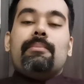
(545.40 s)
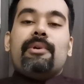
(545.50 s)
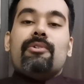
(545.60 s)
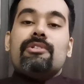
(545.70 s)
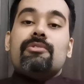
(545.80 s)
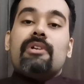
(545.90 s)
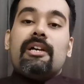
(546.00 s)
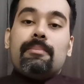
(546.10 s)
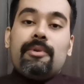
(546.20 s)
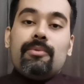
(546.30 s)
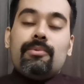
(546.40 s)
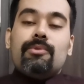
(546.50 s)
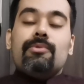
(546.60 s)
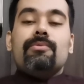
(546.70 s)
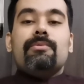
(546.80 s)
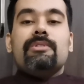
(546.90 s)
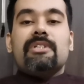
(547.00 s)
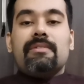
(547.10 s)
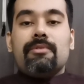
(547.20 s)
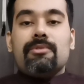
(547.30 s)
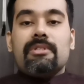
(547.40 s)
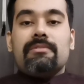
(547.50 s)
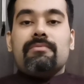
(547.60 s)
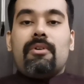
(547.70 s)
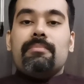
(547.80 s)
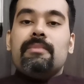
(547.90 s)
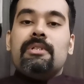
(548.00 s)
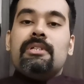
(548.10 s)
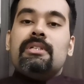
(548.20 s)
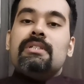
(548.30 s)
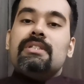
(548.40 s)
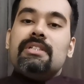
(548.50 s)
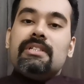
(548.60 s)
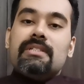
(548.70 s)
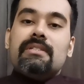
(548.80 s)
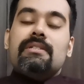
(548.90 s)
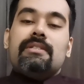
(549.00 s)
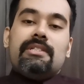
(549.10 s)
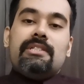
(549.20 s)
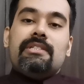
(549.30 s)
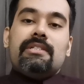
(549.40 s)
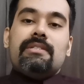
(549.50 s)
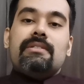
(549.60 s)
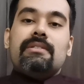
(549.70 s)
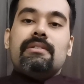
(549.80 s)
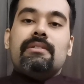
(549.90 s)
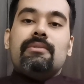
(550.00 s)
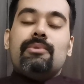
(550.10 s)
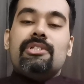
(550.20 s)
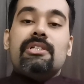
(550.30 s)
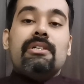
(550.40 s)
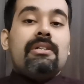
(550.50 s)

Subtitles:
because it will help you to save yourselves from serious diseases which